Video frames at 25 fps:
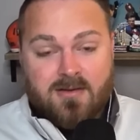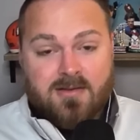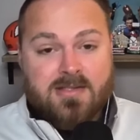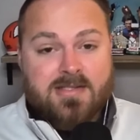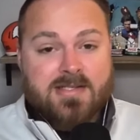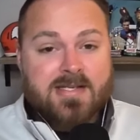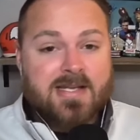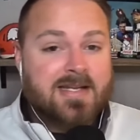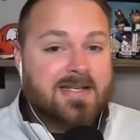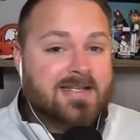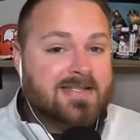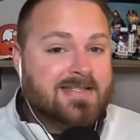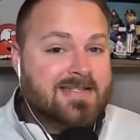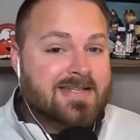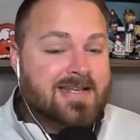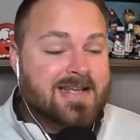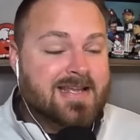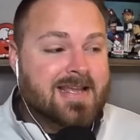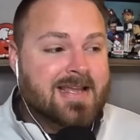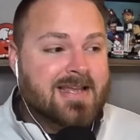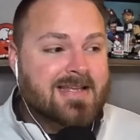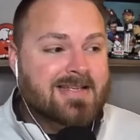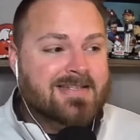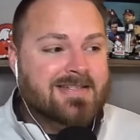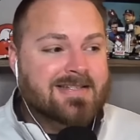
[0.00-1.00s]

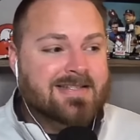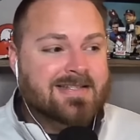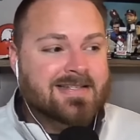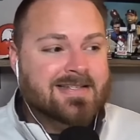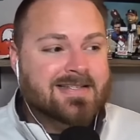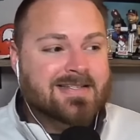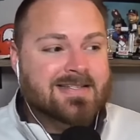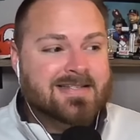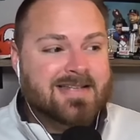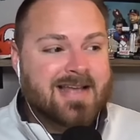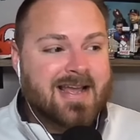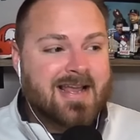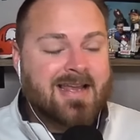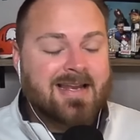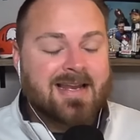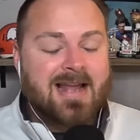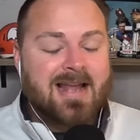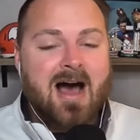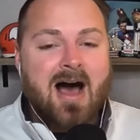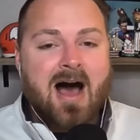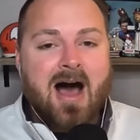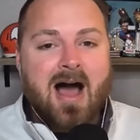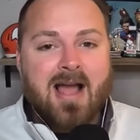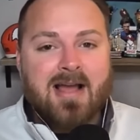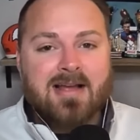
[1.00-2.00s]
Tennessee is the second
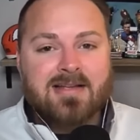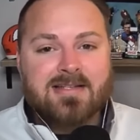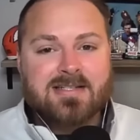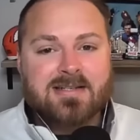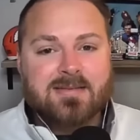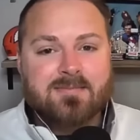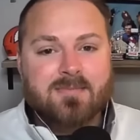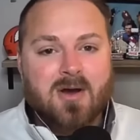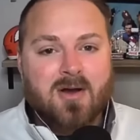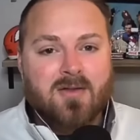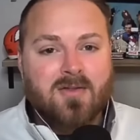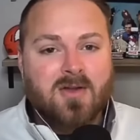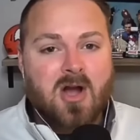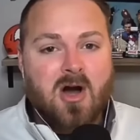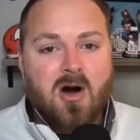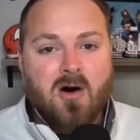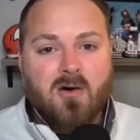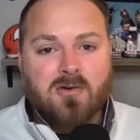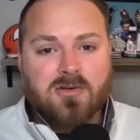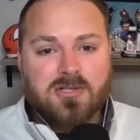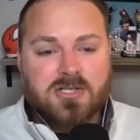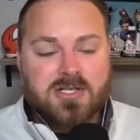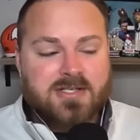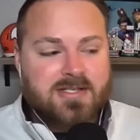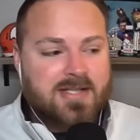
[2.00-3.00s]
highest among
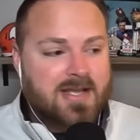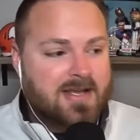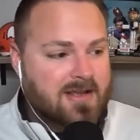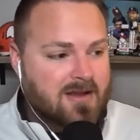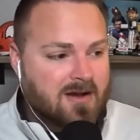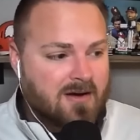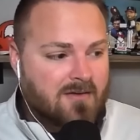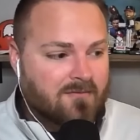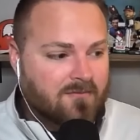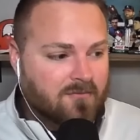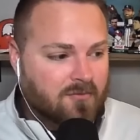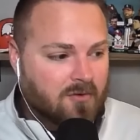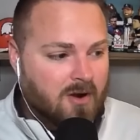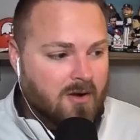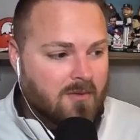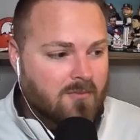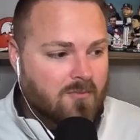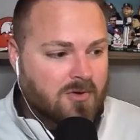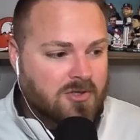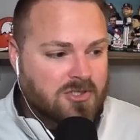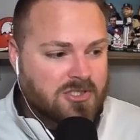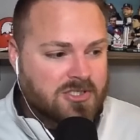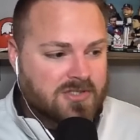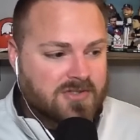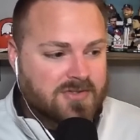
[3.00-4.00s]
colleges they come from,
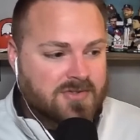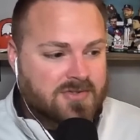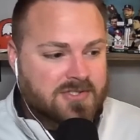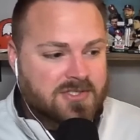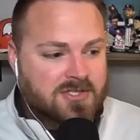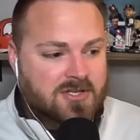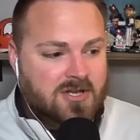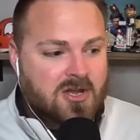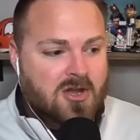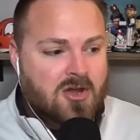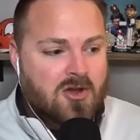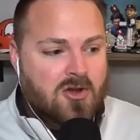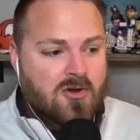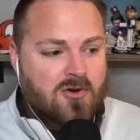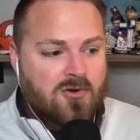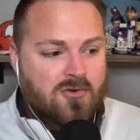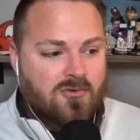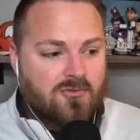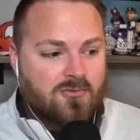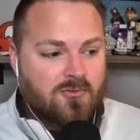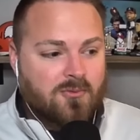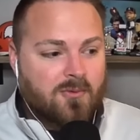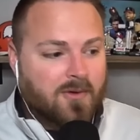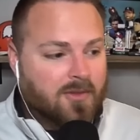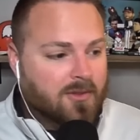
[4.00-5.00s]
which is
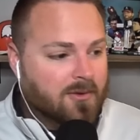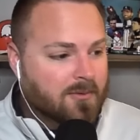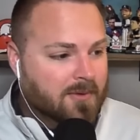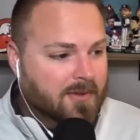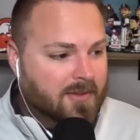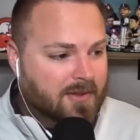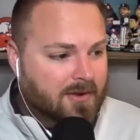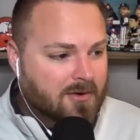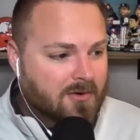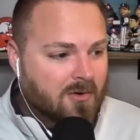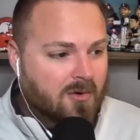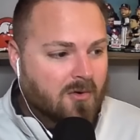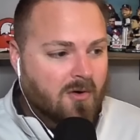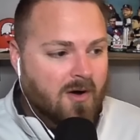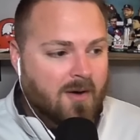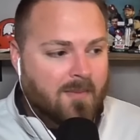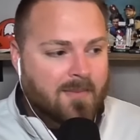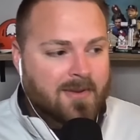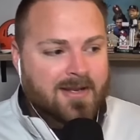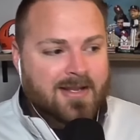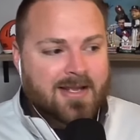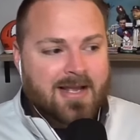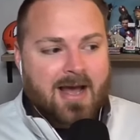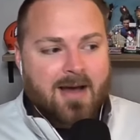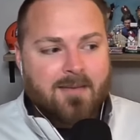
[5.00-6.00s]
really, really cool. I
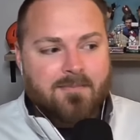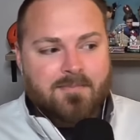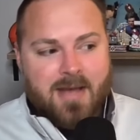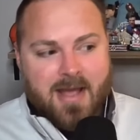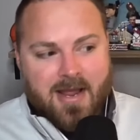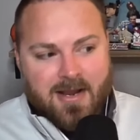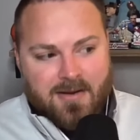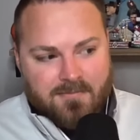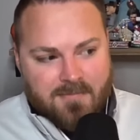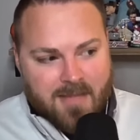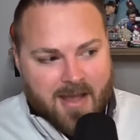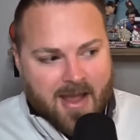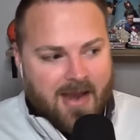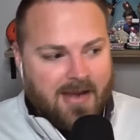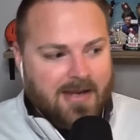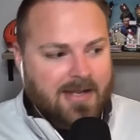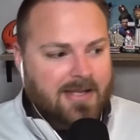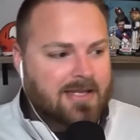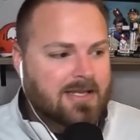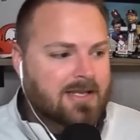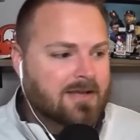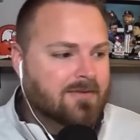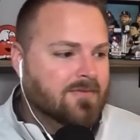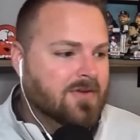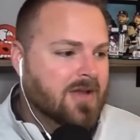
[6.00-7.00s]
mean, you got Peyton
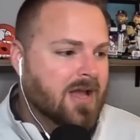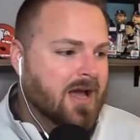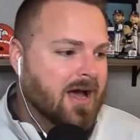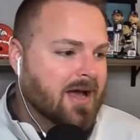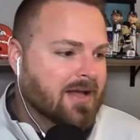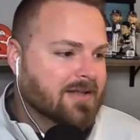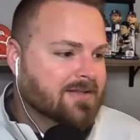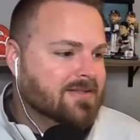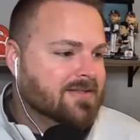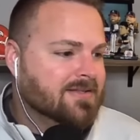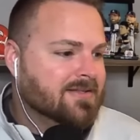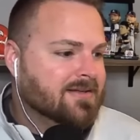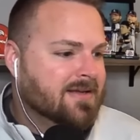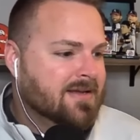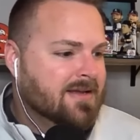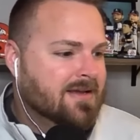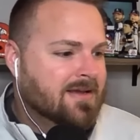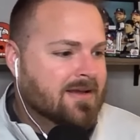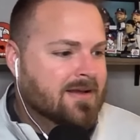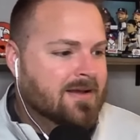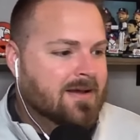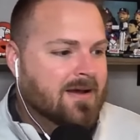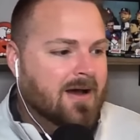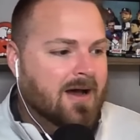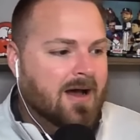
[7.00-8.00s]
Manning, you've got
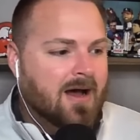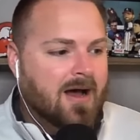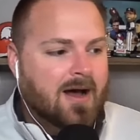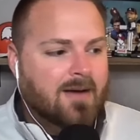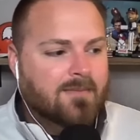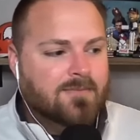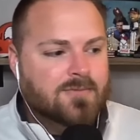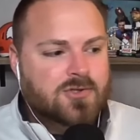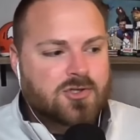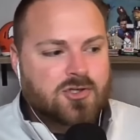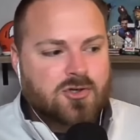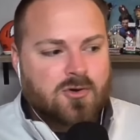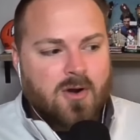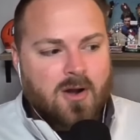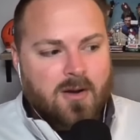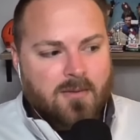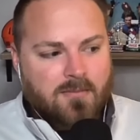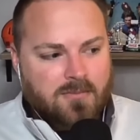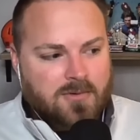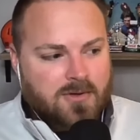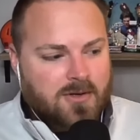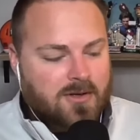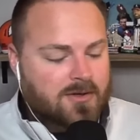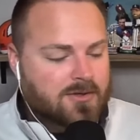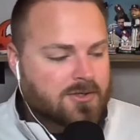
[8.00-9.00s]

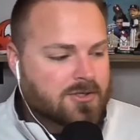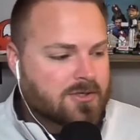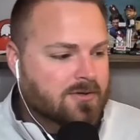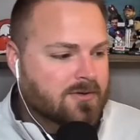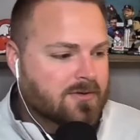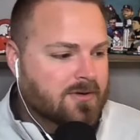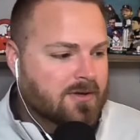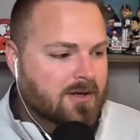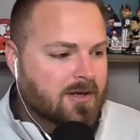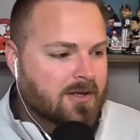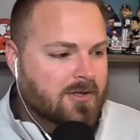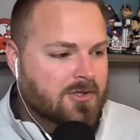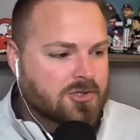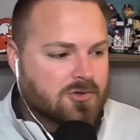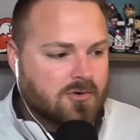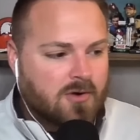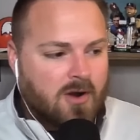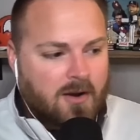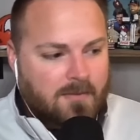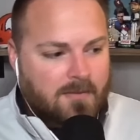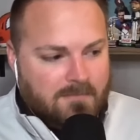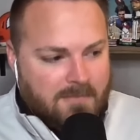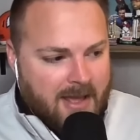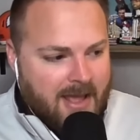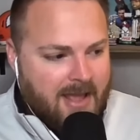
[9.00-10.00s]

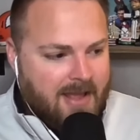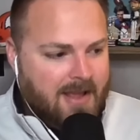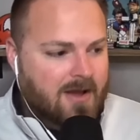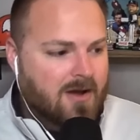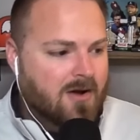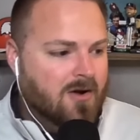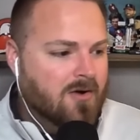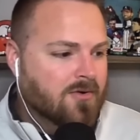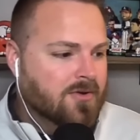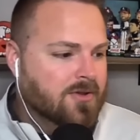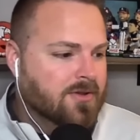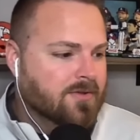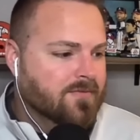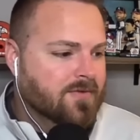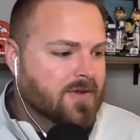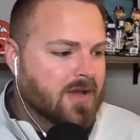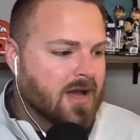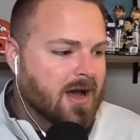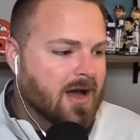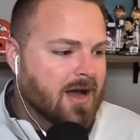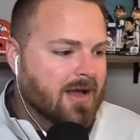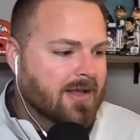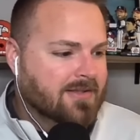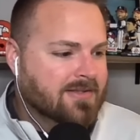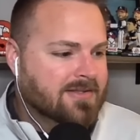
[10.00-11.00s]
Gerard Mayo, you've
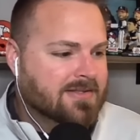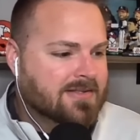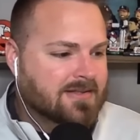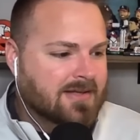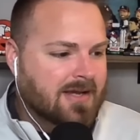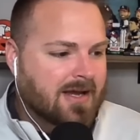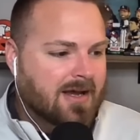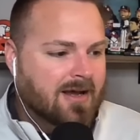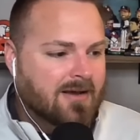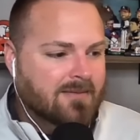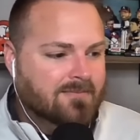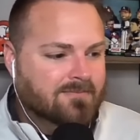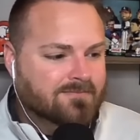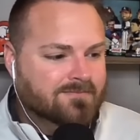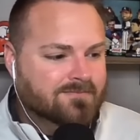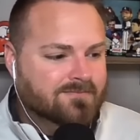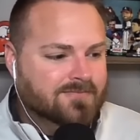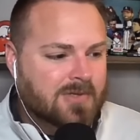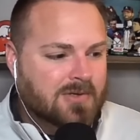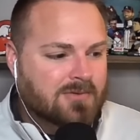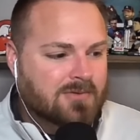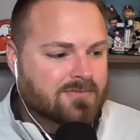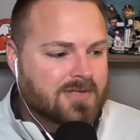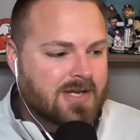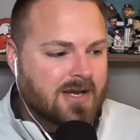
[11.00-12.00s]

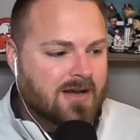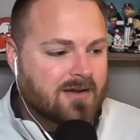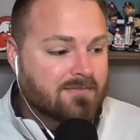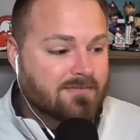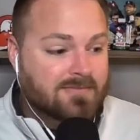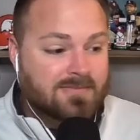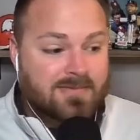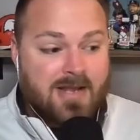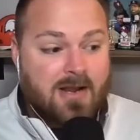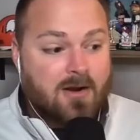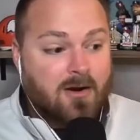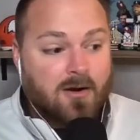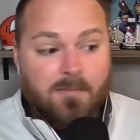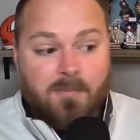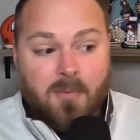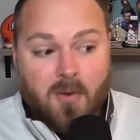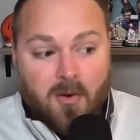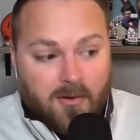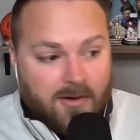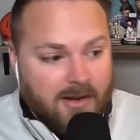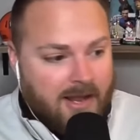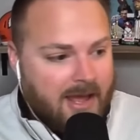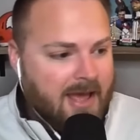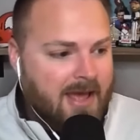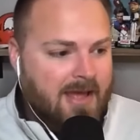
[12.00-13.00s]
got Derek
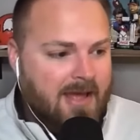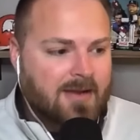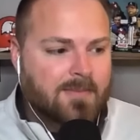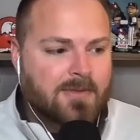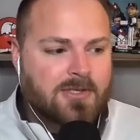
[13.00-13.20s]
Barnett.